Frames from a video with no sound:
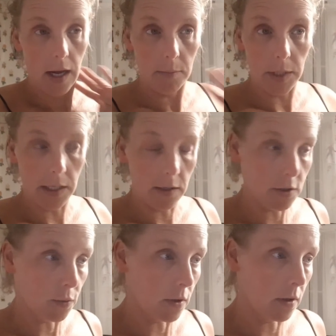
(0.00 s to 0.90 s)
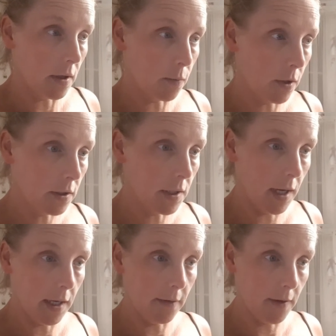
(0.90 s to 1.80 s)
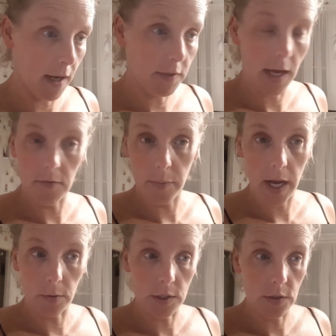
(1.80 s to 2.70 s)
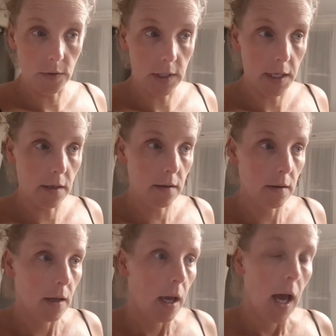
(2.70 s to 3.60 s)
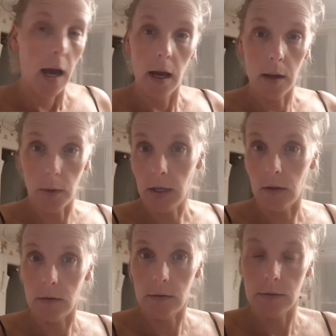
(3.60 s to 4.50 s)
I plan on doing a lot of work today, and if I have to have a power snooze later, I will.